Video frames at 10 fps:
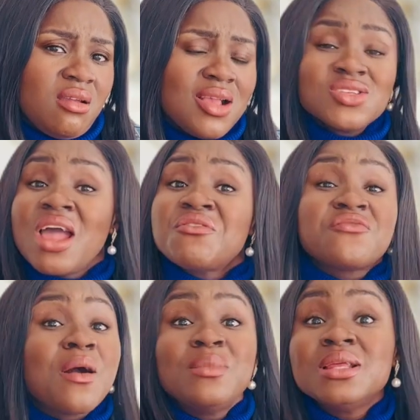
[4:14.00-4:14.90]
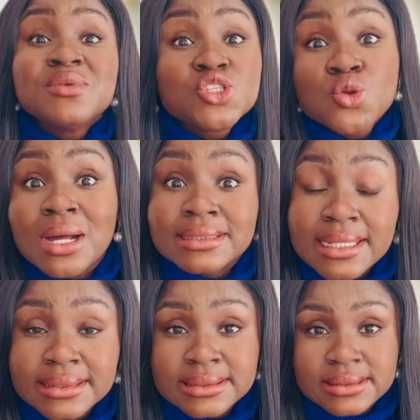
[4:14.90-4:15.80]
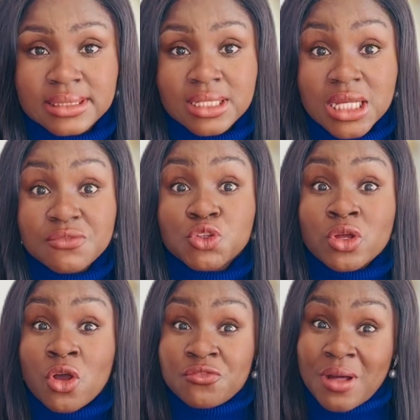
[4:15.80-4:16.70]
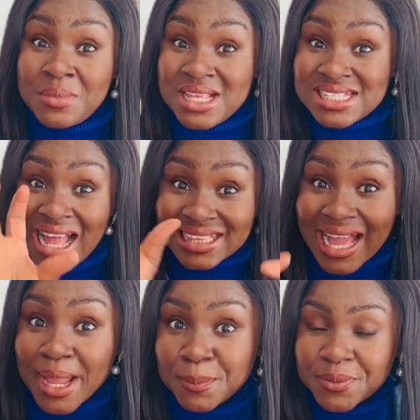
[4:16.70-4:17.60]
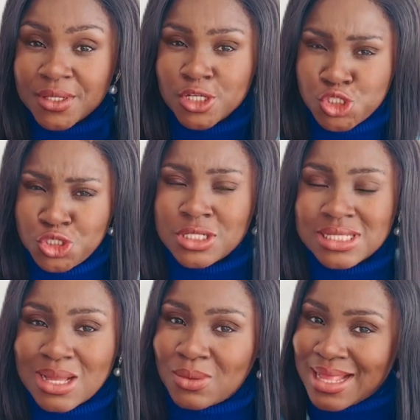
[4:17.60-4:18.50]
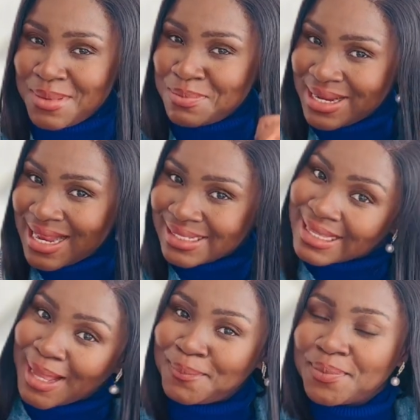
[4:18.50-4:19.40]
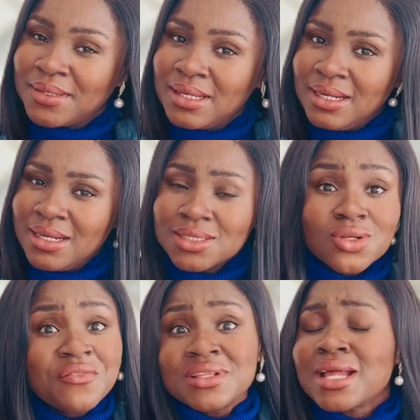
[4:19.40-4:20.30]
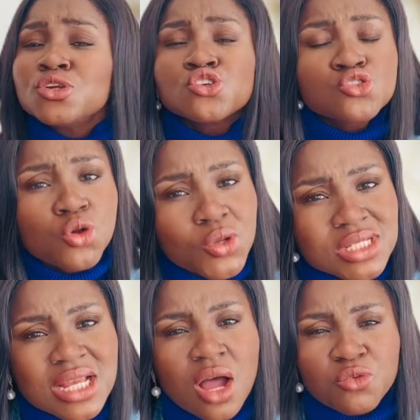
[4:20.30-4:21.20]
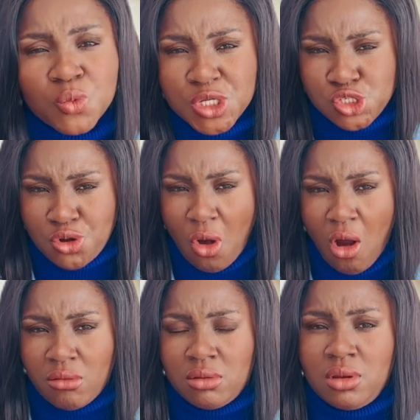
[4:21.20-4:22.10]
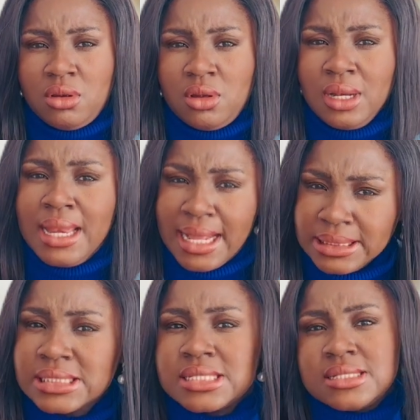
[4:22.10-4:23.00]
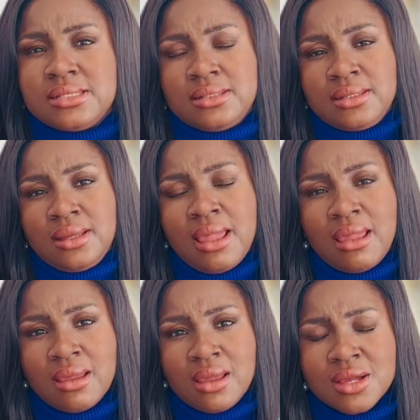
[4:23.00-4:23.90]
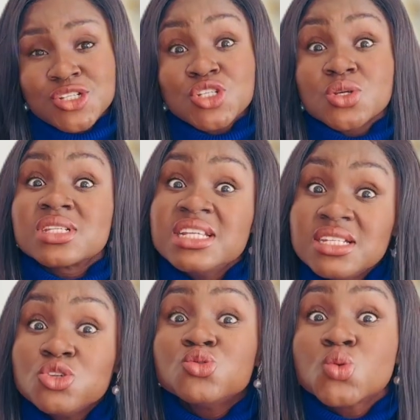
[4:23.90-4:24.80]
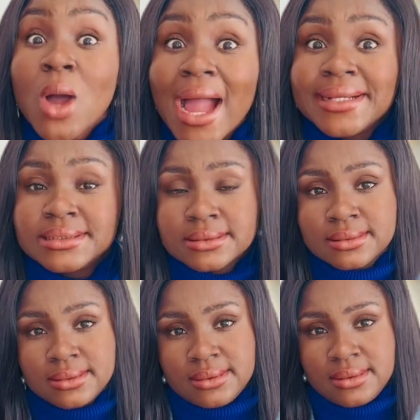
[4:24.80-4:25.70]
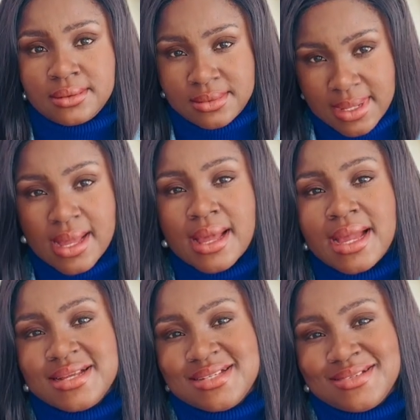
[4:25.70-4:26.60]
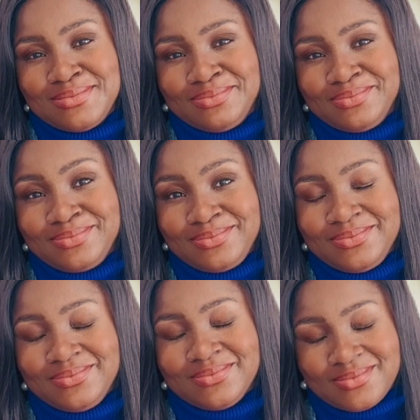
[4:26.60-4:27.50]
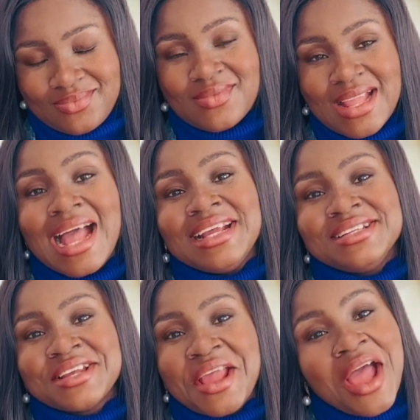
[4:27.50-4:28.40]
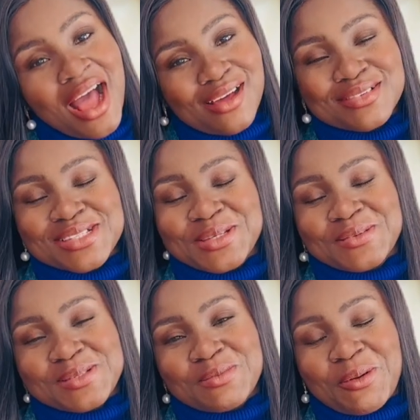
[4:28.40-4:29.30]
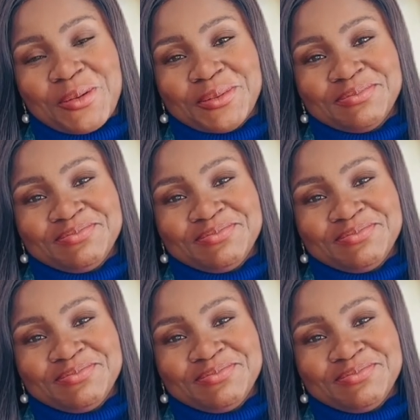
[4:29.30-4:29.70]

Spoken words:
Is every family meet you attend? If not, your family is that type. Do you understand what I mean by that type? It's not that you show yourself, withdraw, learn it. Eh? Jesus hid you to hide. Hide. Hide. I'll see you tomorrow.